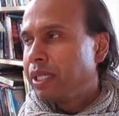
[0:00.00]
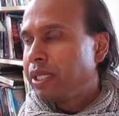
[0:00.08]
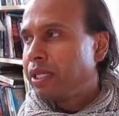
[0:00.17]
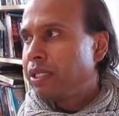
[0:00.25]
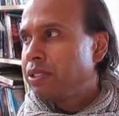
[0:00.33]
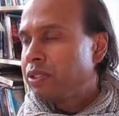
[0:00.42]

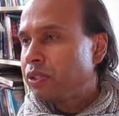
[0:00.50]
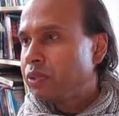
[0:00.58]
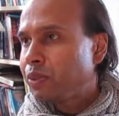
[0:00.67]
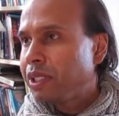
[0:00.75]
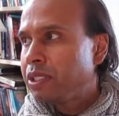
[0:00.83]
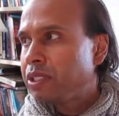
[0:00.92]
And so I
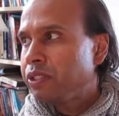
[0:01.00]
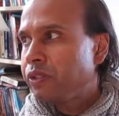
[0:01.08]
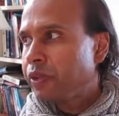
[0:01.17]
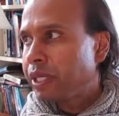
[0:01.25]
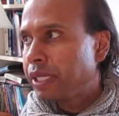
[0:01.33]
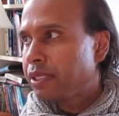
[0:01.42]
was willing to
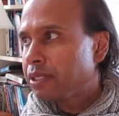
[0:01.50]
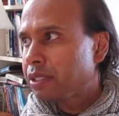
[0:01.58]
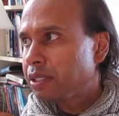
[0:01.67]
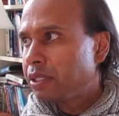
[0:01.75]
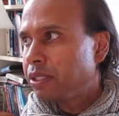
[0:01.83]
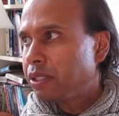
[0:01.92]
do that,
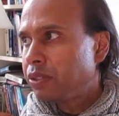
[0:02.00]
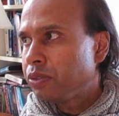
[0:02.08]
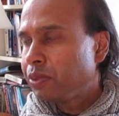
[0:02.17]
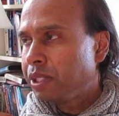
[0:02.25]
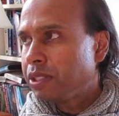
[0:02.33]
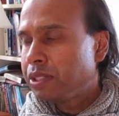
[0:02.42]
you know, I
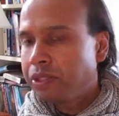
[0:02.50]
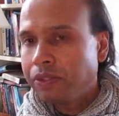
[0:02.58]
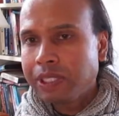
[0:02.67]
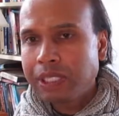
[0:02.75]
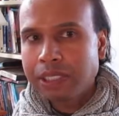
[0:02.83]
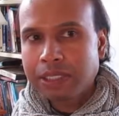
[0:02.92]
was willing to
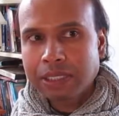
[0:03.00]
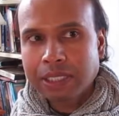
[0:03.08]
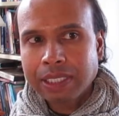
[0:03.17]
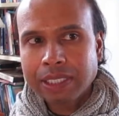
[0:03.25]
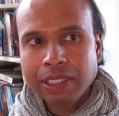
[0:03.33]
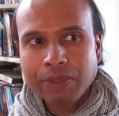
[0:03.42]
do that.
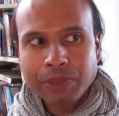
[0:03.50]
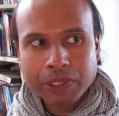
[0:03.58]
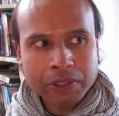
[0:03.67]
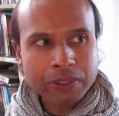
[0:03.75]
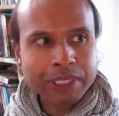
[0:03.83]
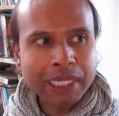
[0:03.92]
And the
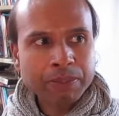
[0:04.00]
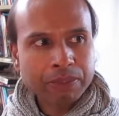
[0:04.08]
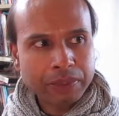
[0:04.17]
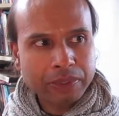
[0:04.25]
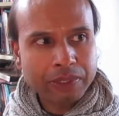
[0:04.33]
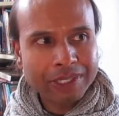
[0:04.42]
miracles
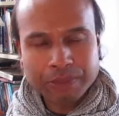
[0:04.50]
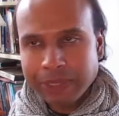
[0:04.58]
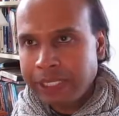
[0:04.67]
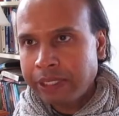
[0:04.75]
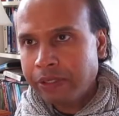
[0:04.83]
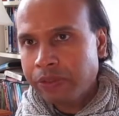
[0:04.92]
happened around
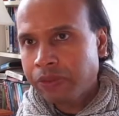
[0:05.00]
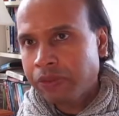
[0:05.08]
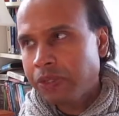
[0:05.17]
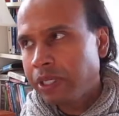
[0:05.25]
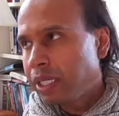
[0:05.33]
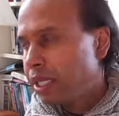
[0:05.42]
my
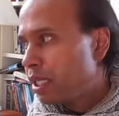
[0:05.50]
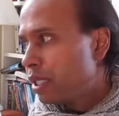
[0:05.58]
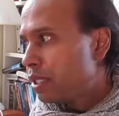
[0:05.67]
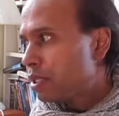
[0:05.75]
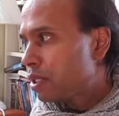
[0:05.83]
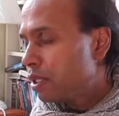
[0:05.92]
health.
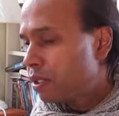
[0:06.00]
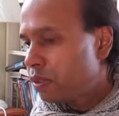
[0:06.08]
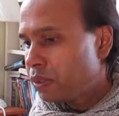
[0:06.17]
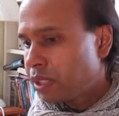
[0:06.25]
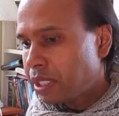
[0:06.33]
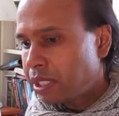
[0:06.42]

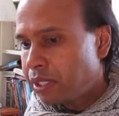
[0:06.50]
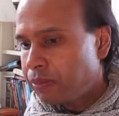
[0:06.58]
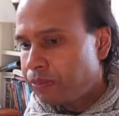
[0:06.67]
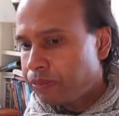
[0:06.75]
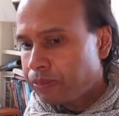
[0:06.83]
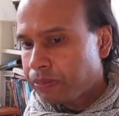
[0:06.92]
So
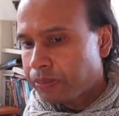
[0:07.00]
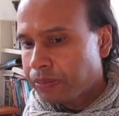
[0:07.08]
um,